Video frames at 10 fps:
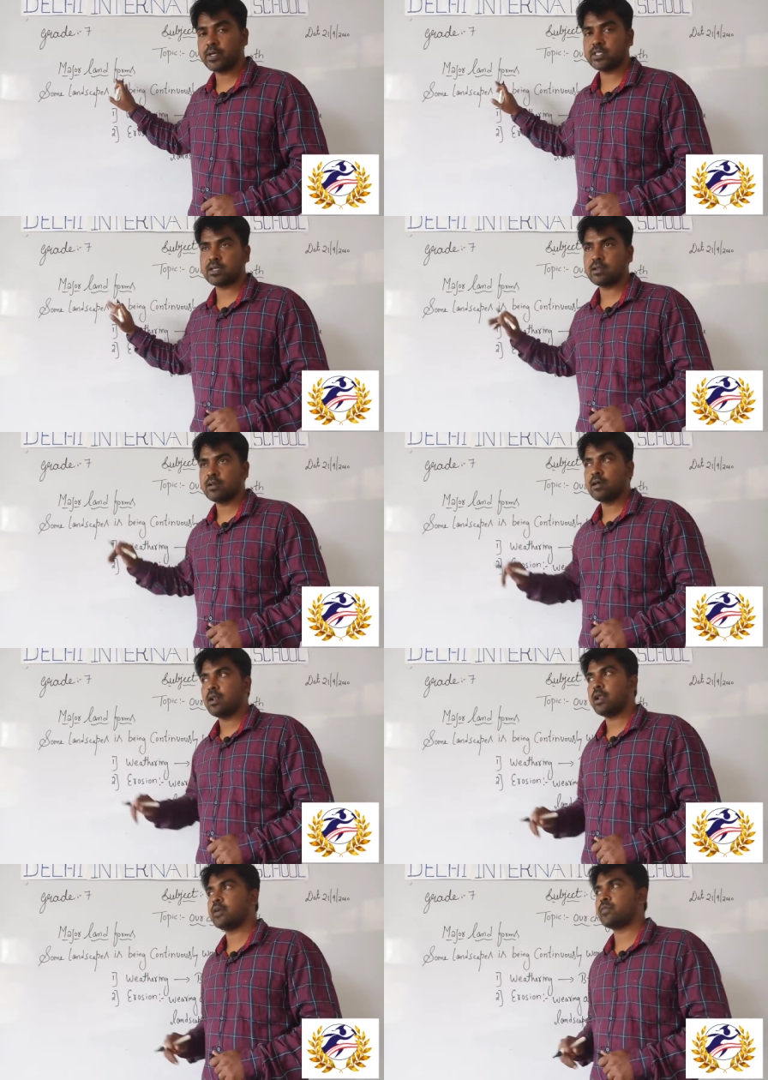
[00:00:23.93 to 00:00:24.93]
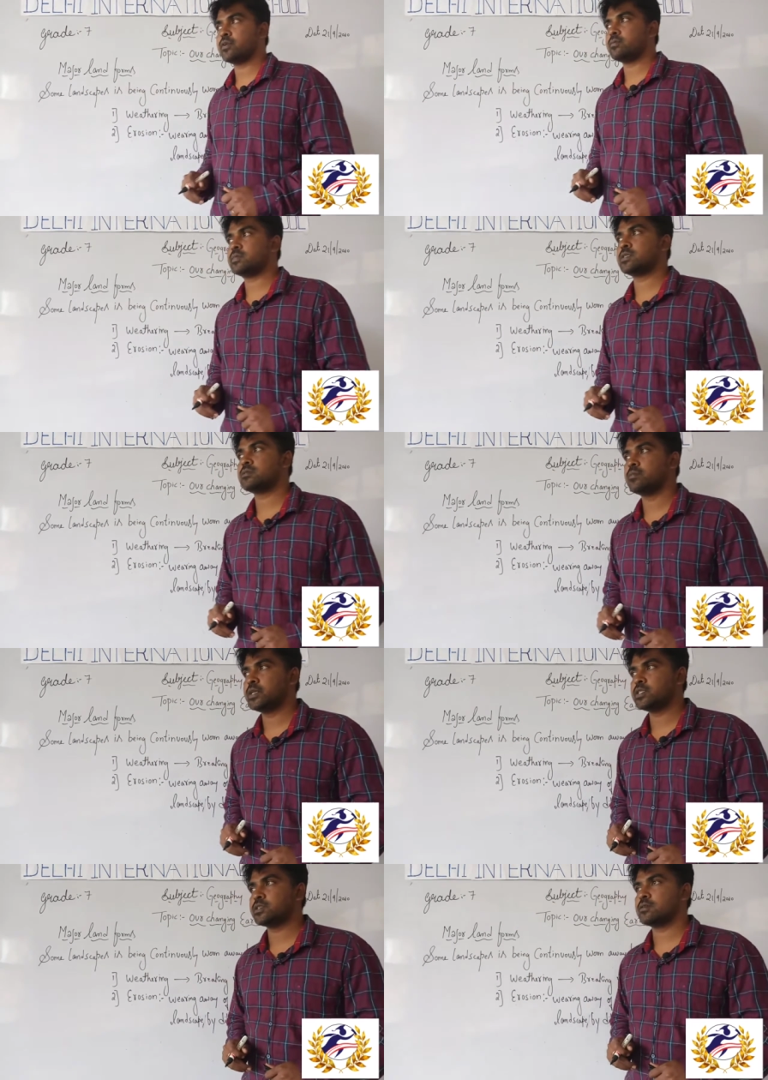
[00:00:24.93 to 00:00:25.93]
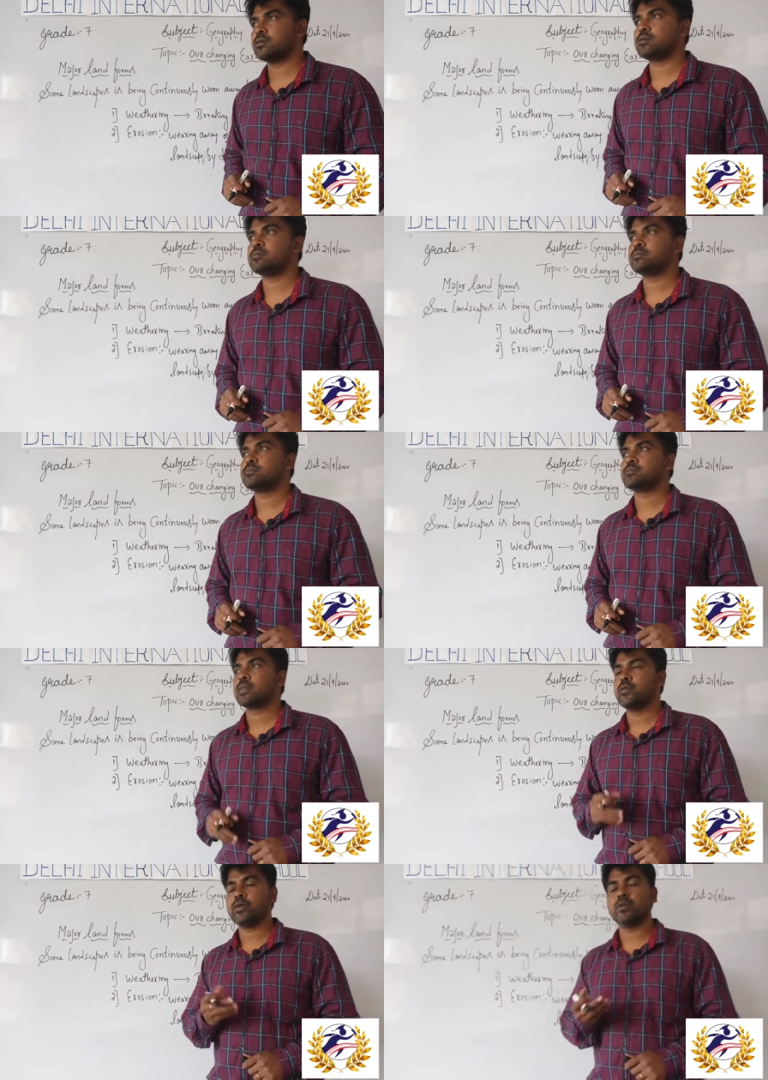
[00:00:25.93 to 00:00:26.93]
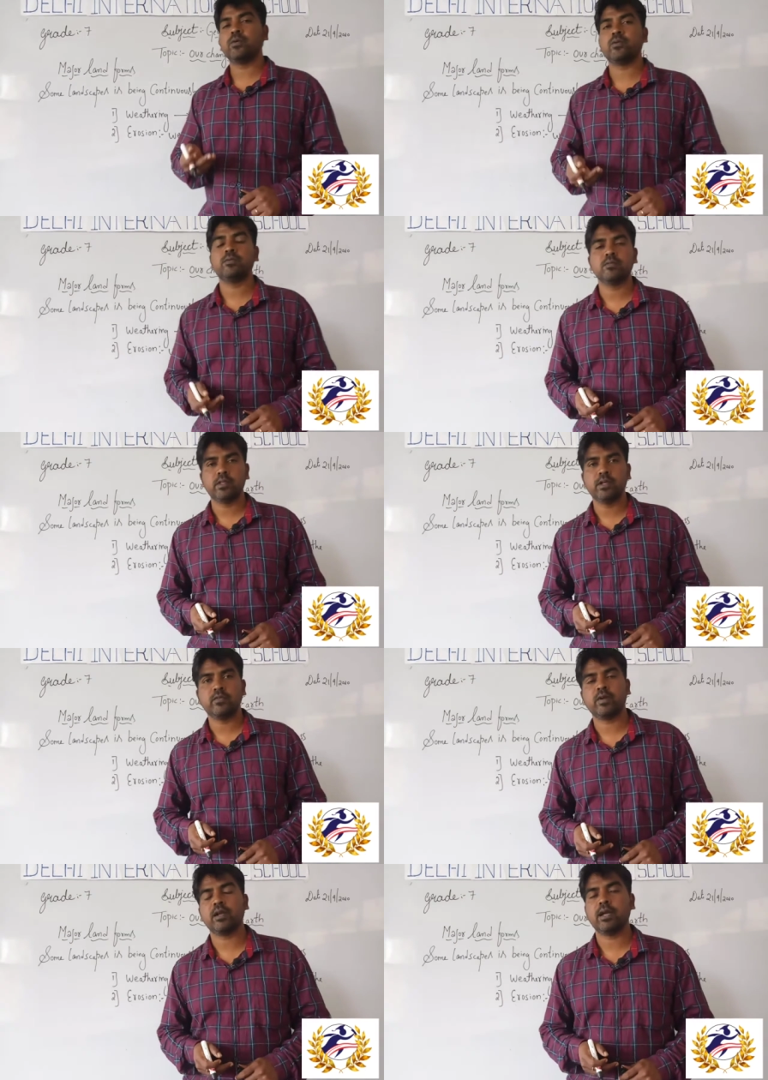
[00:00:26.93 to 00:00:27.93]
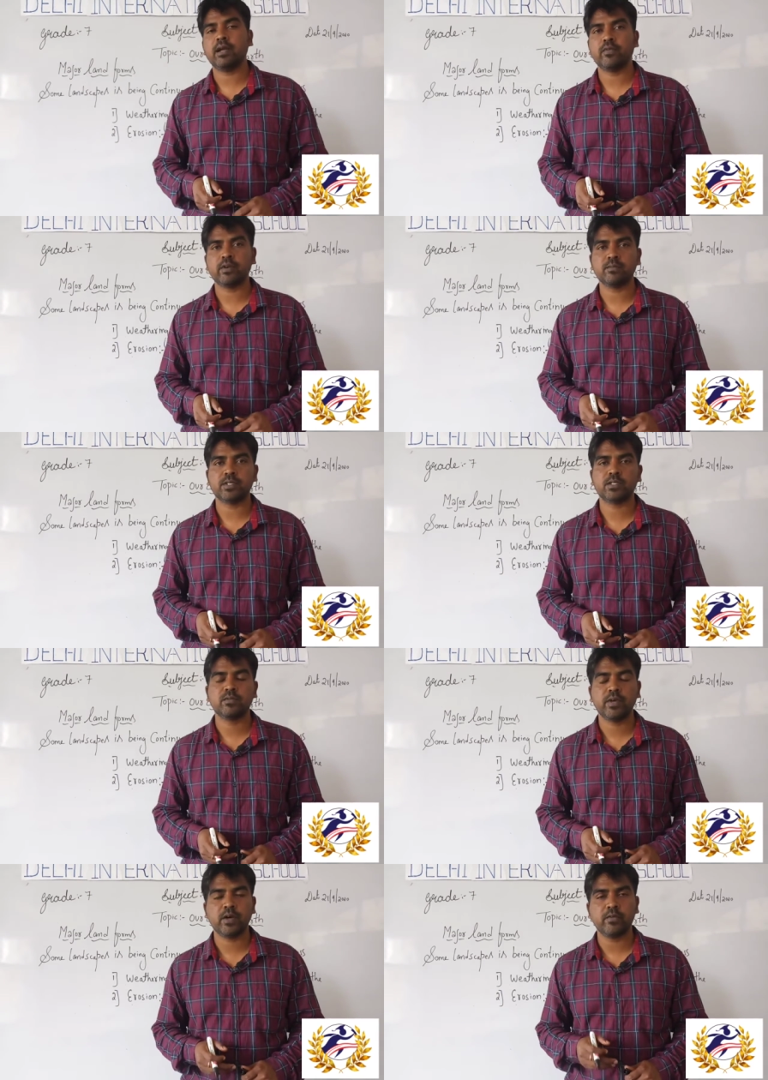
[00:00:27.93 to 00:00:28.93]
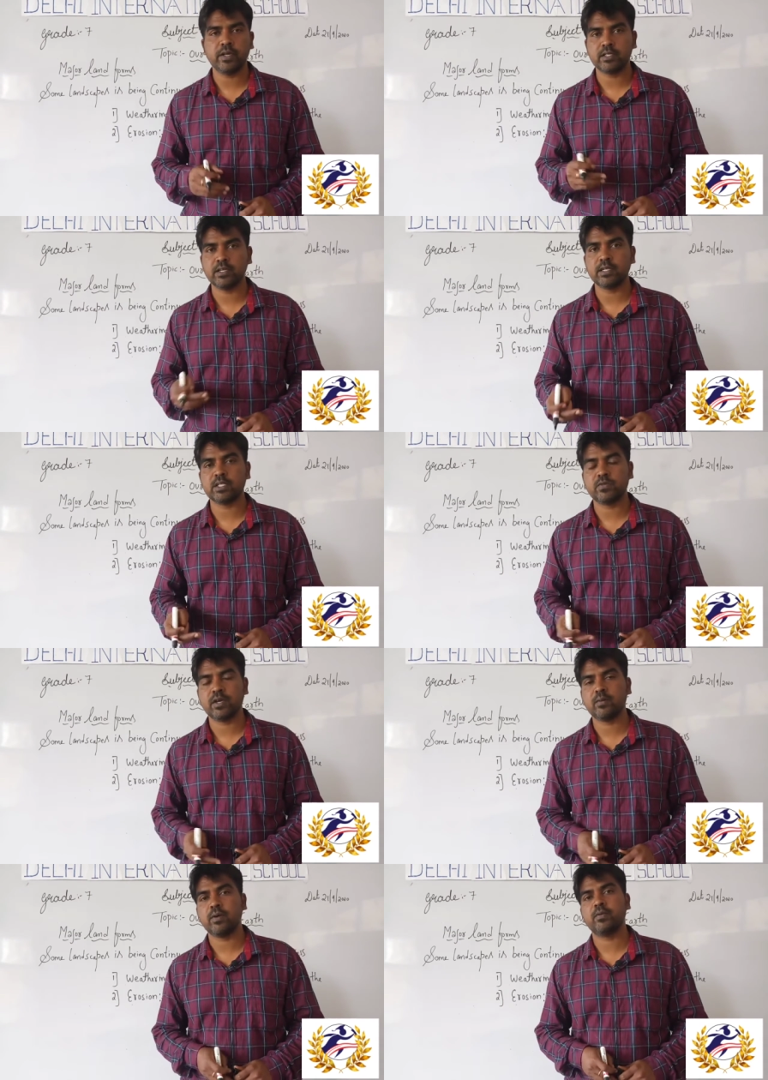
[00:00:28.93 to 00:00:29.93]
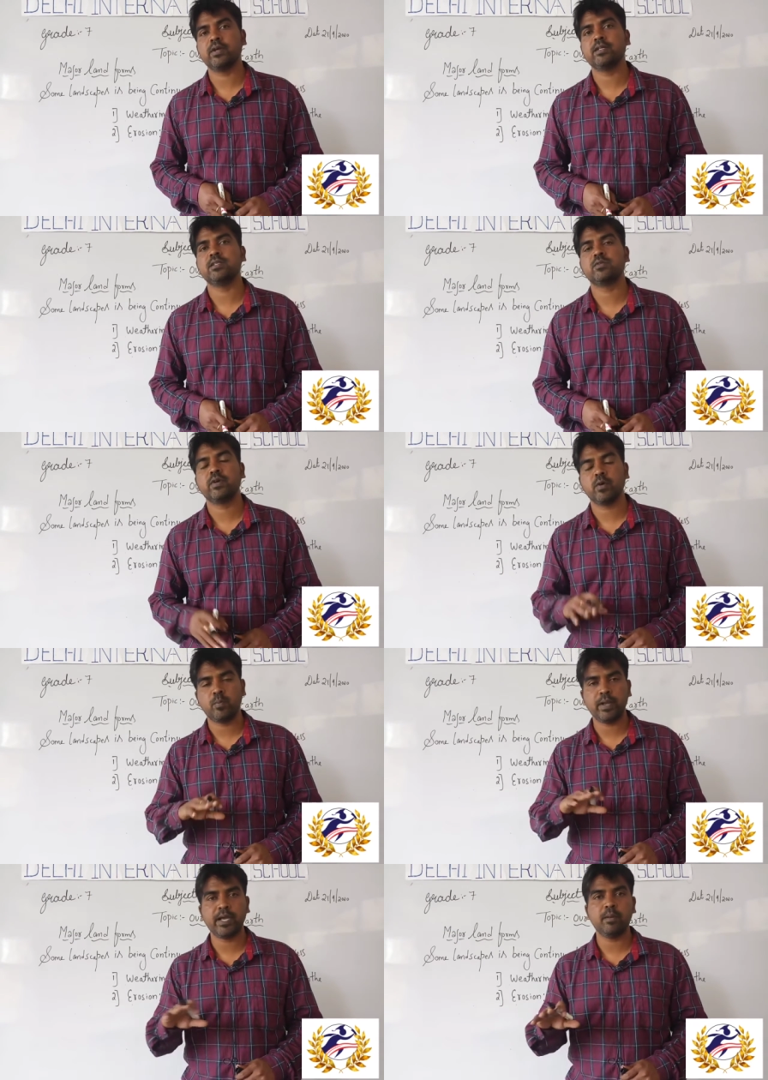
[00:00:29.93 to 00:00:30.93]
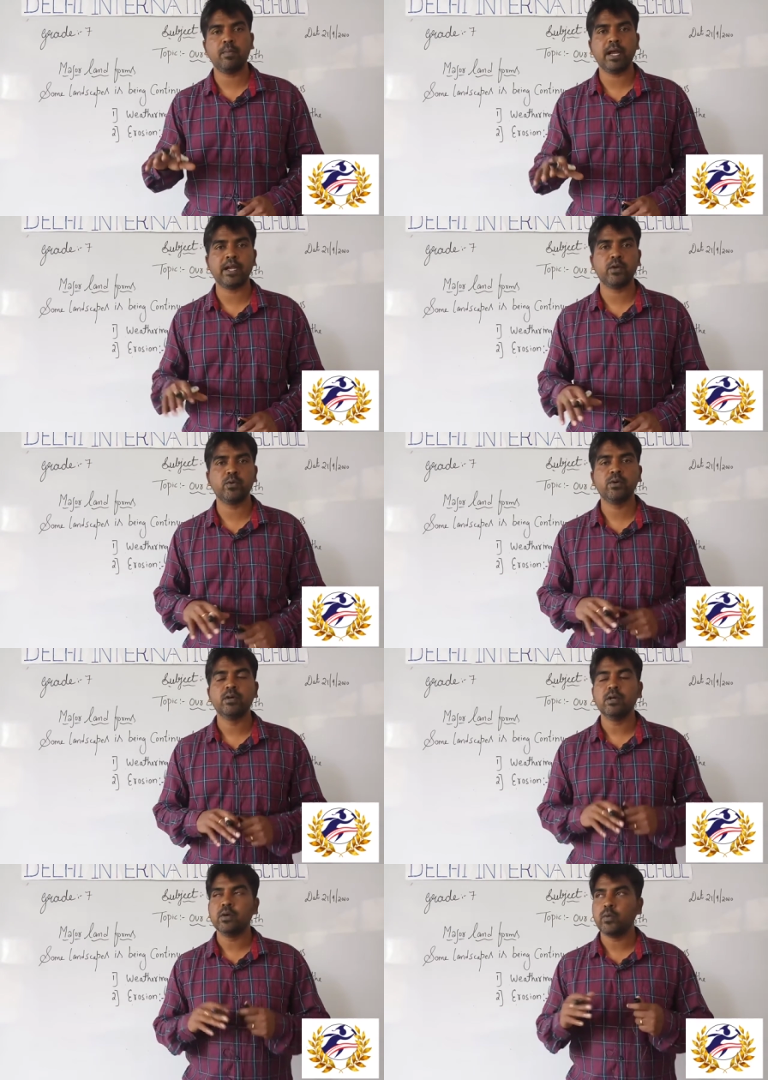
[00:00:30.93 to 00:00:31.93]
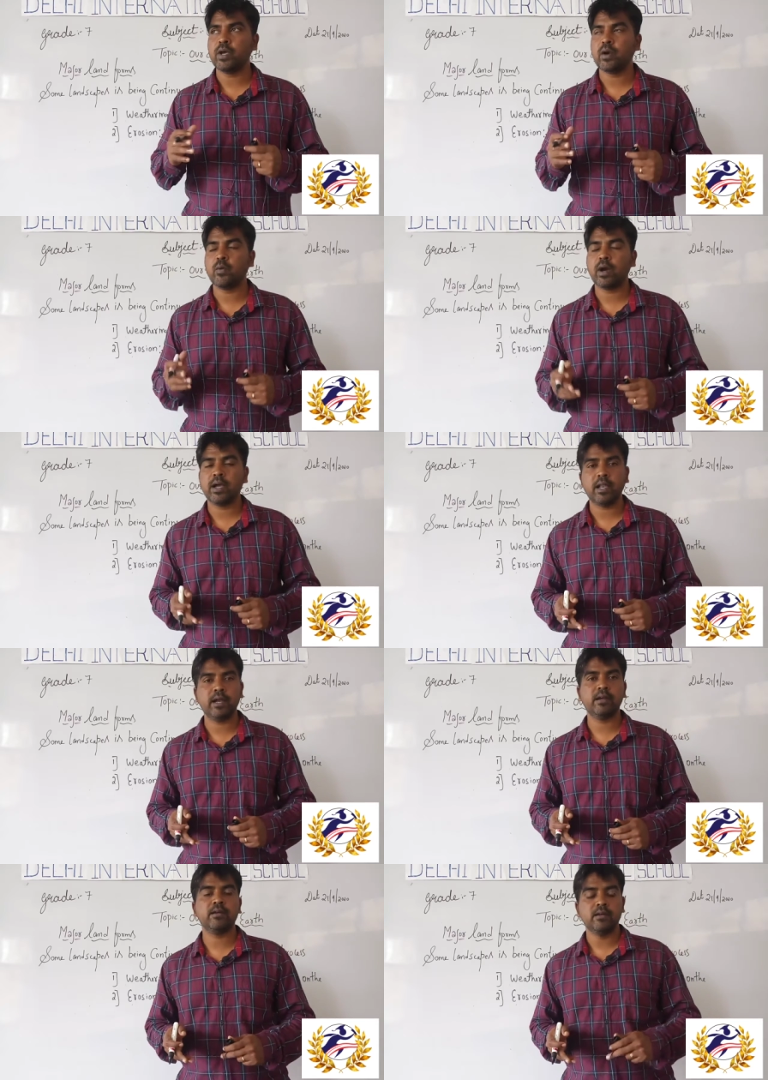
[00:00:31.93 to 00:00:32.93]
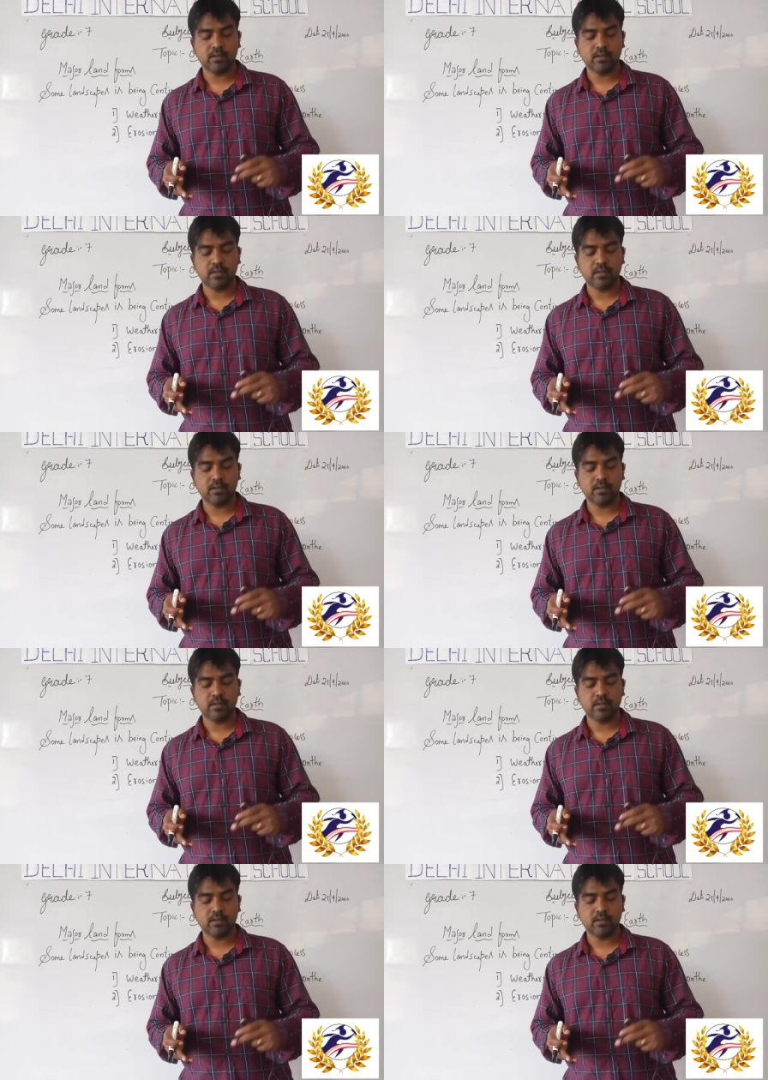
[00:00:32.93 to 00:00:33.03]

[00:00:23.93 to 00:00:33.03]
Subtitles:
Major landforms means we know the different landforms. We have deserts, we have mountains, we have plain, plateau, we have island,